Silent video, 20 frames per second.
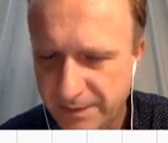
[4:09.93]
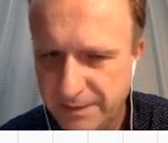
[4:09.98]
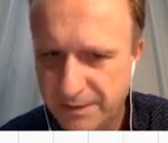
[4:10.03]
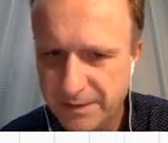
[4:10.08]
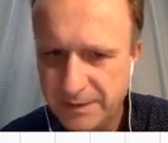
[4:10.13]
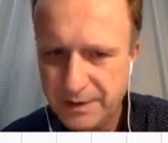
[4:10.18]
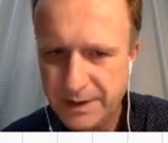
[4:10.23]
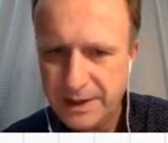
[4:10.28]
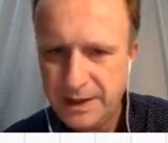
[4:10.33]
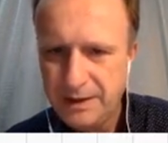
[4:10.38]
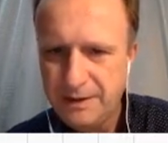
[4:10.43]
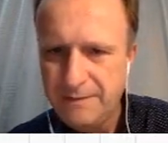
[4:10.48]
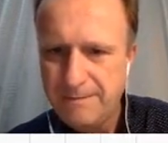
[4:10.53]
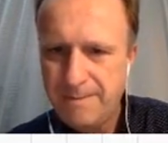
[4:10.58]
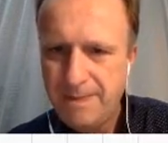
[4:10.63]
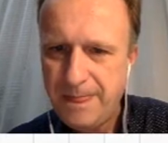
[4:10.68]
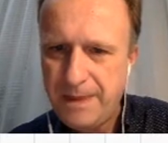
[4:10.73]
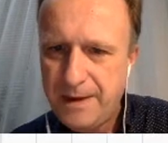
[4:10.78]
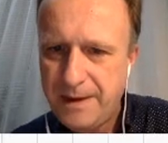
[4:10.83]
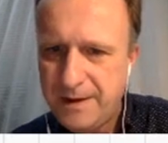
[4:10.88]
Okay,
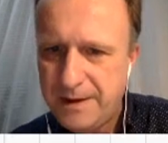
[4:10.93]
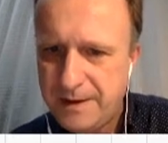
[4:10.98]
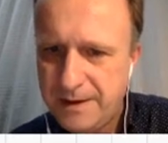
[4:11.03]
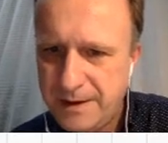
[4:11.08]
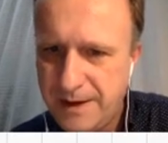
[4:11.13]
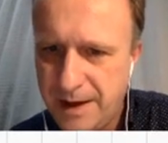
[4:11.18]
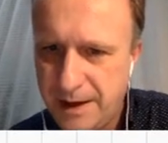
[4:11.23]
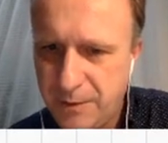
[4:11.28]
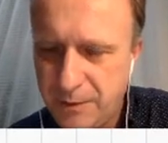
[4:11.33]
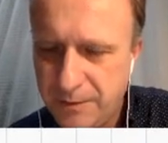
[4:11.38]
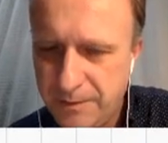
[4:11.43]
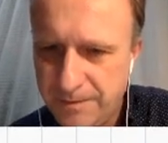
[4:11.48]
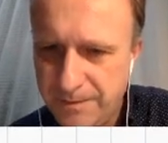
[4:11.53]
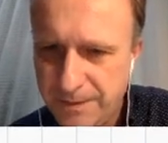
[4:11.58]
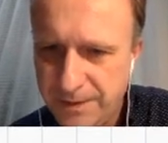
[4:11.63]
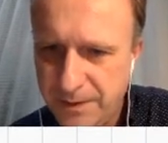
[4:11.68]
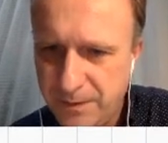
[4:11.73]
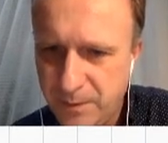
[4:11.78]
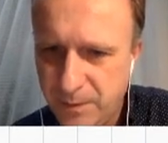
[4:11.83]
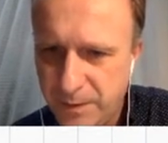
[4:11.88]
now
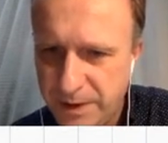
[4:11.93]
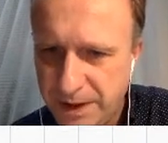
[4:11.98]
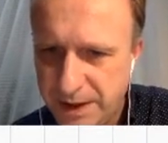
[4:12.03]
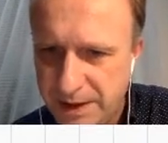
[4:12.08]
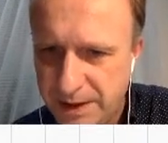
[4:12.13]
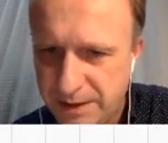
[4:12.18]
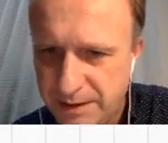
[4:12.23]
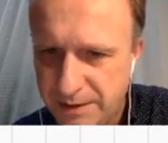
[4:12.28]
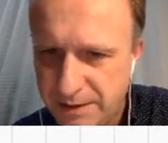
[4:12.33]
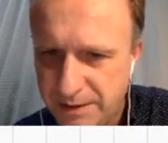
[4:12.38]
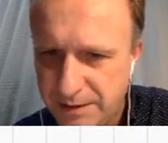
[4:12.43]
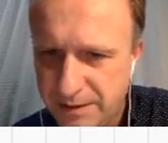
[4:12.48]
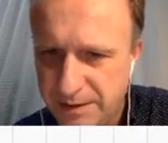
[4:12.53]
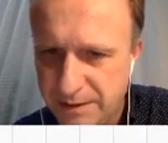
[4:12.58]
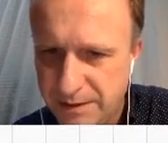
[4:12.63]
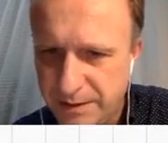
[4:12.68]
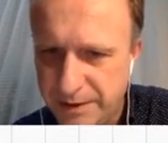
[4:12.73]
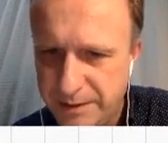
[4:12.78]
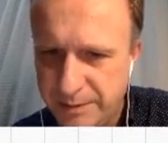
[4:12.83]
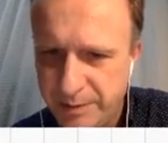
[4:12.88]
we can
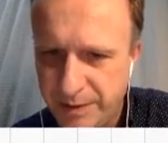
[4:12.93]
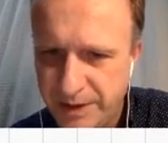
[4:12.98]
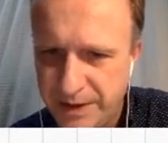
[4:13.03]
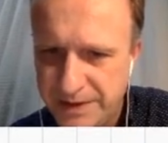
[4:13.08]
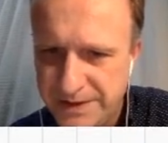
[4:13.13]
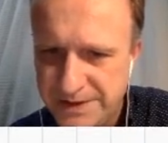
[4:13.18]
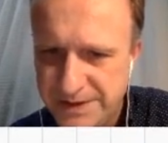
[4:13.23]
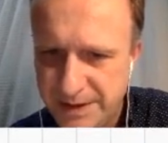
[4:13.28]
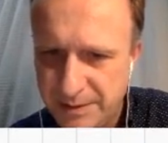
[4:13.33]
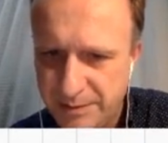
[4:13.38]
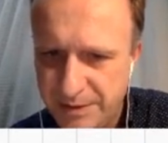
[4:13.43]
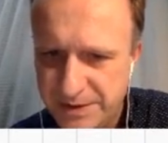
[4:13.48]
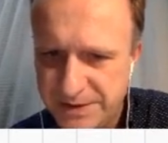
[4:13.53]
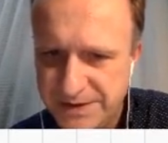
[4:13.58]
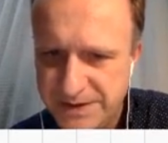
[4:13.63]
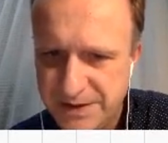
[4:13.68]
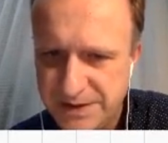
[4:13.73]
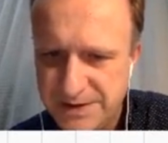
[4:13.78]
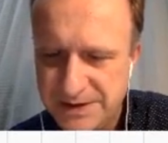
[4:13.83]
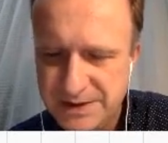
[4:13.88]
replace number
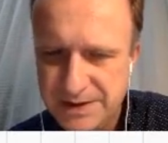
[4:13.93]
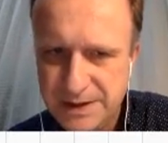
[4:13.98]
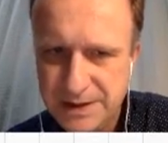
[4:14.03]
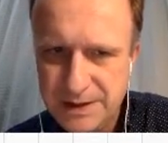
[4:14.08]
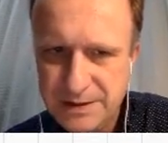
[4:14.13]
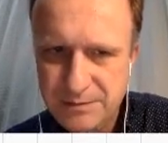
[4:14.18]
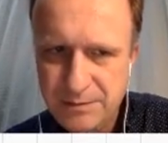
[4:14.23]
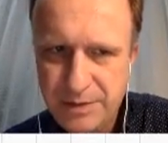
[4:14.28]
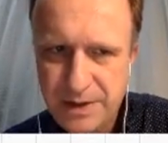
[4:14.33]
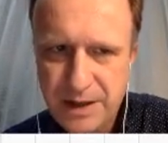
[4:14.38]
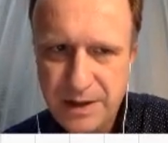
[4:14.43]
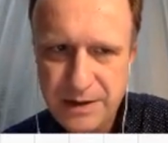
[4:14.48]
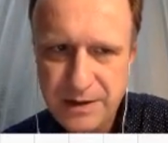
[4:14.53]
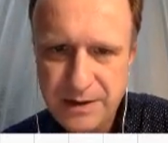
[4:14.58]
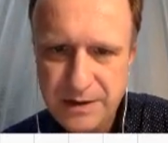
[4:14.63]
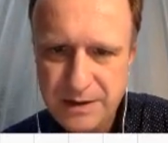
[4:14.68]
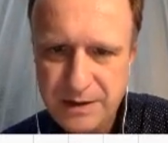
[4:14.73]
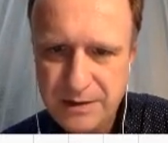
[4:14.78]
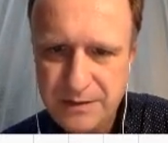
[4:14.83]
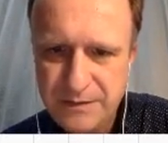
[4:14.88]
16 by a
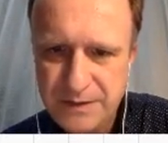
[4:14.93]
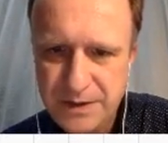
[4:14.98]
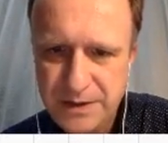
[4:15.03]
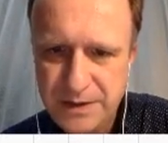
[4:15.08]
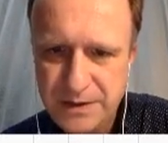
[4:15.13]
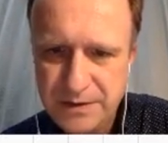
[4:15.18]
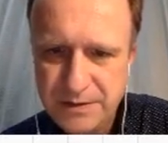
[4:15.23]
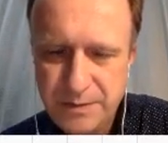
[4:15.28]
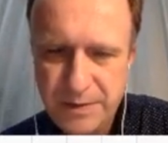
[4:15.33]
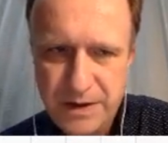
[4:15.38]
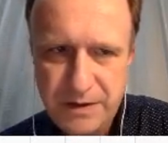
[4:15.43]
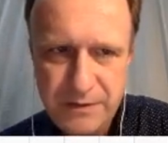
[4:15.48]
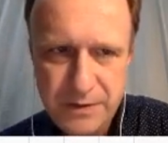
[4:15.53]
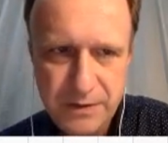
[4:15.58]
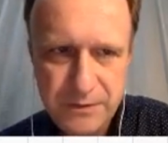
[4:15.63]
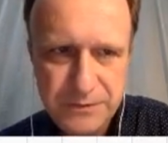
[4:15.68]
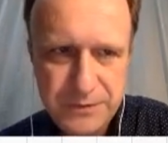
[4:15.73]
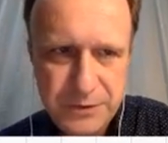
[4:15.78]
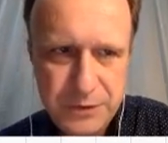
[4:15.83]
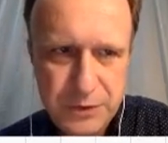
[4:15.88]
convenient power
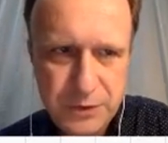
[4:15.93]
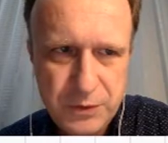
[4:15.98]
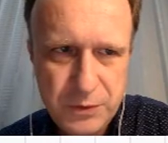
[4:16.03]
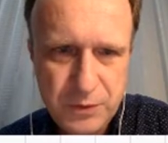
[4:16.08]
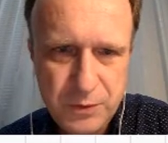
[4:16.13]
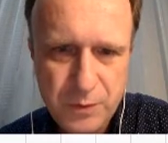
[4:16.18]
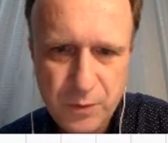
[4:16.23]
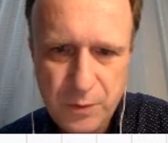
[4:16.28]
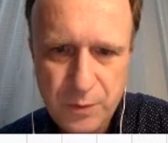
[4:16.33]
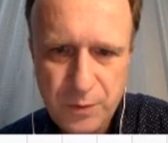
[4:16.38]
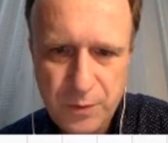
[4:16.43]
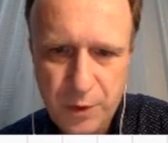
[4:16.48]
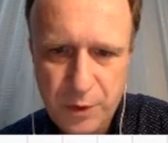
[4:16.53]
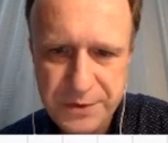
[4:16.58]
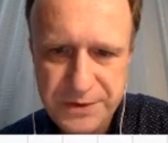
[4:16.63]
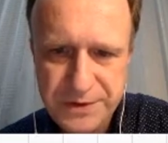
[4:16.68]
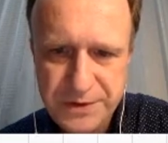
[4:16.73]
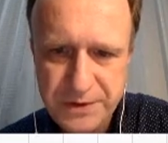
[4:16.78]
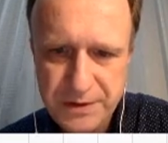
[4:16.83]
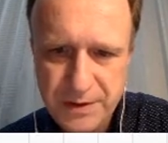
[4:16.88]
of 2.
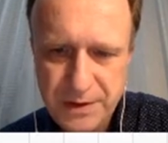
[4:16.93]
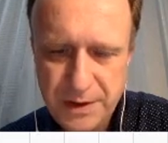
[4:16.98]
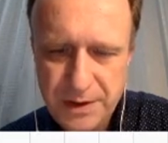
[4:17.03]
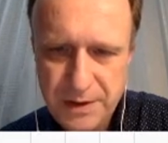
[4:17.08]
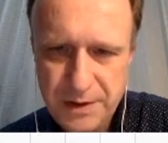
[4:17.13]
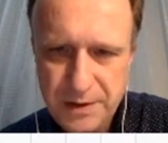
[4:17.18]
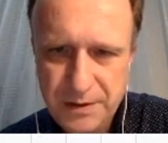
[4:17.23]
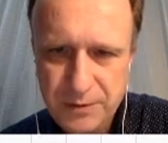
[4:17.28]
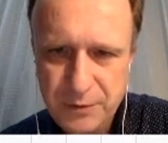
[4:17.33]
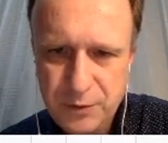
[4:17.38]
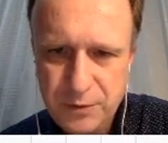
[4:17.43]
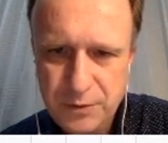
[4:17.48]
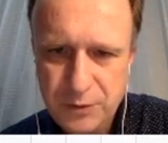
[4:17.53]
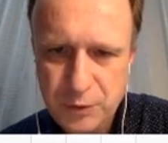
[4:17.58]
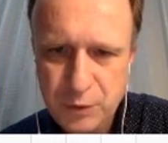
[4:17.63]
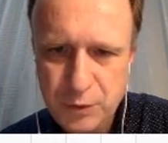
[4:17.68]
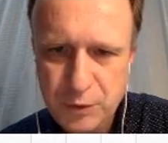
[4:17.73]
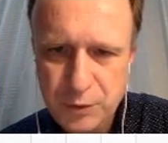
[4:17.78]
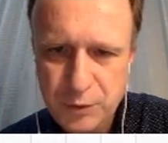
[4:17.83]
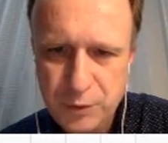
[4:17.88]
What
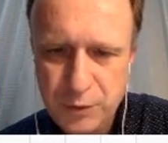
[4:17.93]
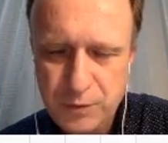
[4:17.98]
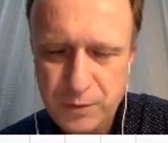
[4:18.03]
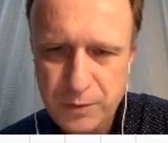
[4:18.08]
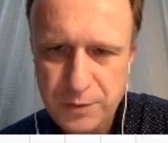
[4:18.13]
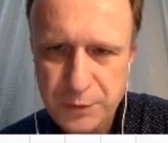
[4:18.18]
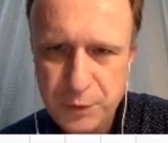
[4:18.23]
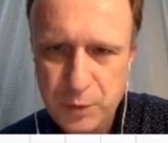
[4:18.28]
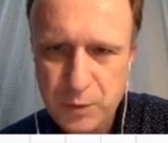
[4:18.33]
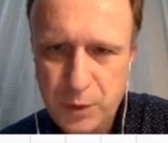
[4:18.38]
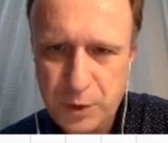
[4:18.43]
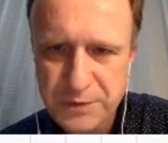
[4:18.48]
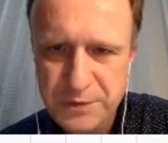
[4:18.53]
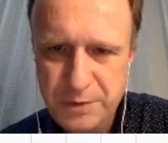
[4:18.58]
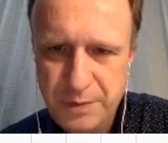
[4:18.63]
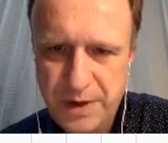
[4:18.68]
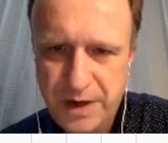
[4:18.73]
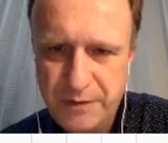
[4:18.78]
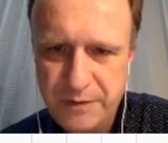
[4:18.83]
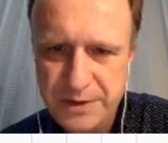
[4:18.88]
2 to what
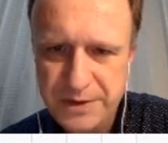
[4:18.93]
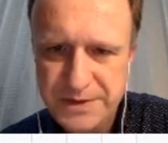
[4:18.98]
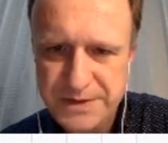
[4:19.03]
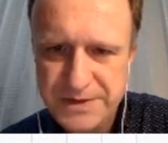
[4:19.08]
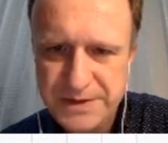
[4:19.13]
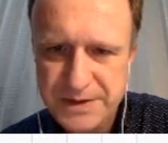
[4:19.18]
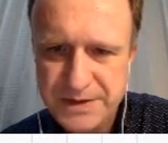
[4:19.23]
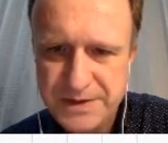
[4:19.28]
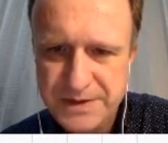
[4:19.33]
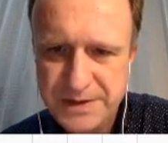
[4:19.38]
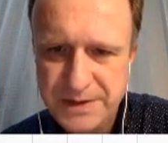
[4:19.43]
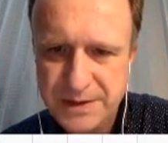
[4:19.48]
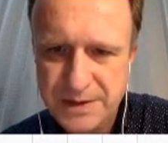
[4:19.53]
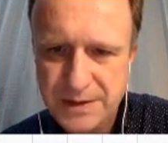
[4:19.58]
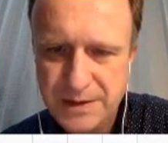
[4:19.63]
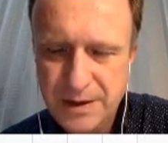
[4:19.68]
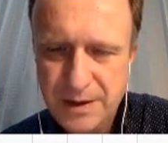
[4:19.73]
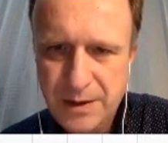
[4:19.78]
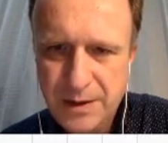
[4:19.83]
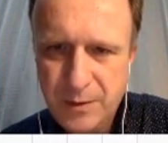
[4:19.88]
power is 16?
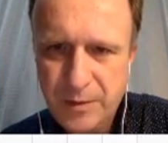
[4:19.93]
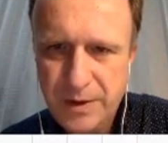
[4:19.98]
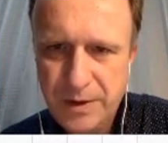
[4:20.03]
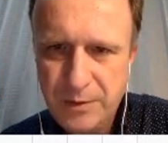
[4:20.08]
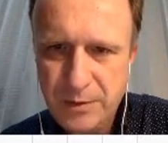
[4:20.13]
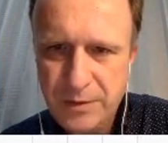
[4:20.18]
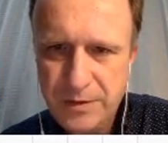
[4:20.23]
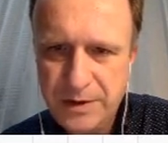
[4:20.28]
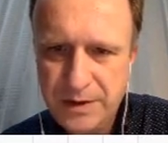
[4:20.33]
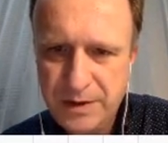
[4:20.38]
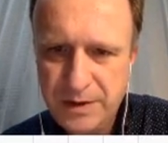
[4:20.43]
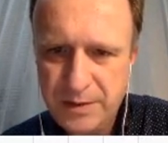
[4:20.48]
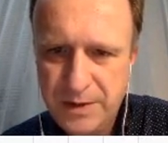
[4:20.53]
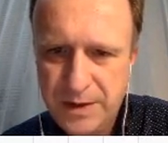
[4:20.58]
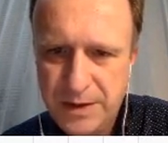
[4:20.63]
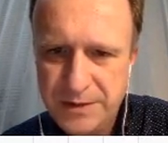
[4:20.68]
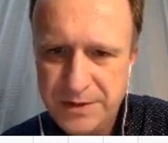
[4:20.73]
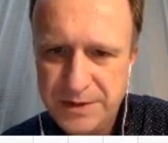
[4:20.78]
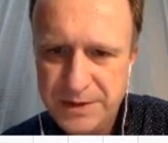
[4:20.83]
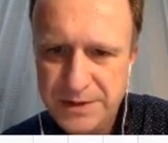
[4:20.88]
When you think
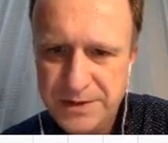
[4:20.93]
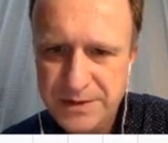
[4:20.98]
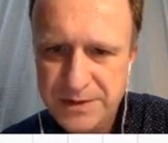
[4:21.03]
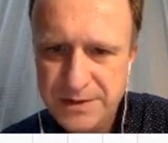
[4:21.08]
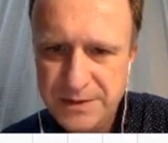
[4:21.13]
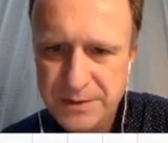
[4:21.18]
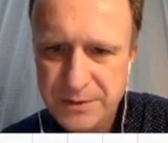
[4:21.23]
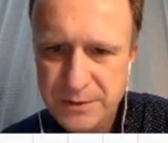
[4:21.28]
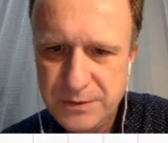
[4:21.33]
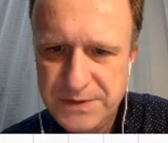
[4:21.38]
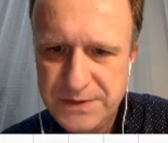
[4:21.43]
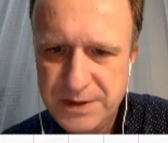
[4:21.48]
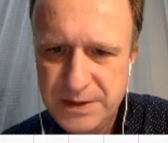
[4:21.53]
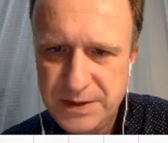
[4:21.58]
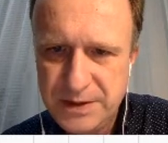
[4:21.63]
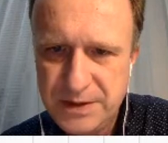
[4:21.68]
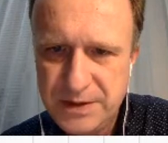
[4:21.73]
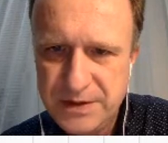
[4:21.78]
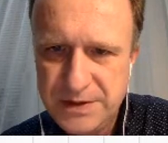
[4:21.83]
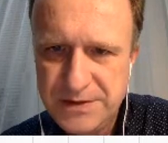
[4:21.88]
about it, you see
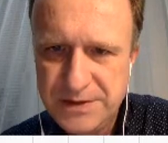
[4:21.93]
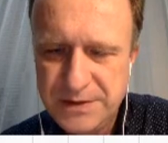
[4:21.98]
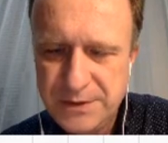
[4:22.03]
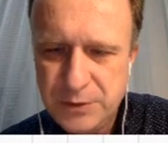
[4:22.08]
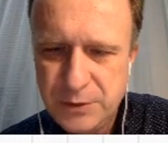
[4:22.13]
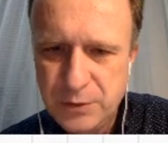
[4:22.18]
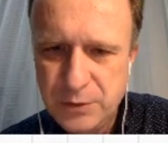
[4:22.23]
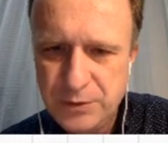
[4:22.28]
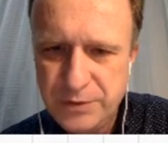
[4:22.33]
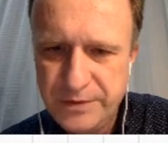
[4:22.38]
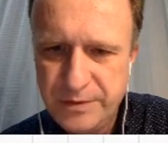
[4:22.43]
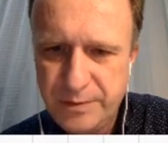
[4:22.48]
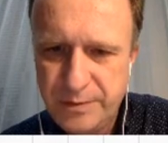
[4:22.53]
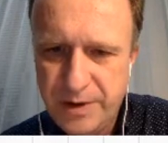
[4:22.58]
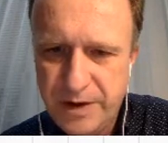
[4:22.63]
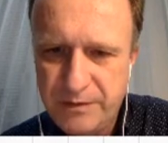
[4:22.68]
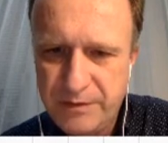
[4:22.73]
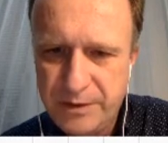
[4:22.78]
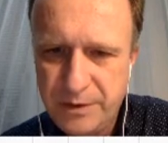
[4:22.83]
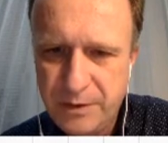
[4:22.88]
that it's 2 to the
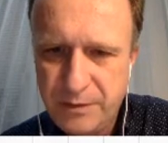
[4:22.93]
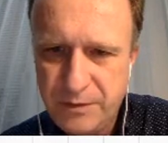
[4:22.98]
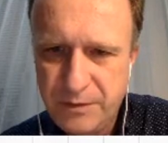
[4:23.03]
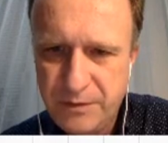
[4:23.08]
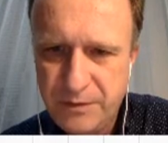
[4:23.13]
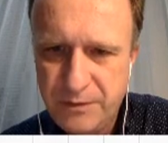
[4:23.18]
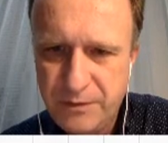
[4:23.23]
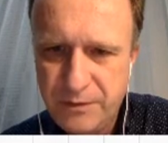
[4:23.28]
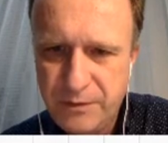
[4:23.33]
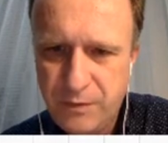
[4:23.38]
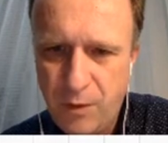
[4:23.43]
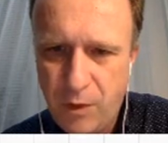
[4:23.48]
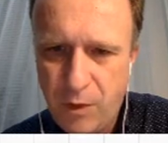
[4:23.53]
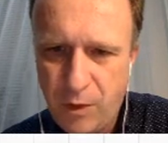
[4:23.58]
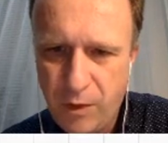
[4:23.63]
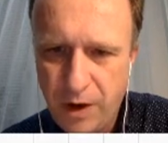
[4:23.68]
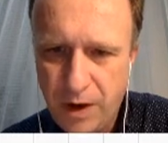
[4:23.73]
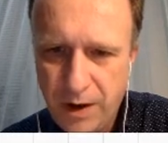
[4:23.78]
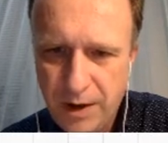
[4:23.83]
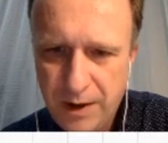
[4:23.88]
power of
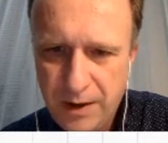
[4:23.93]
4.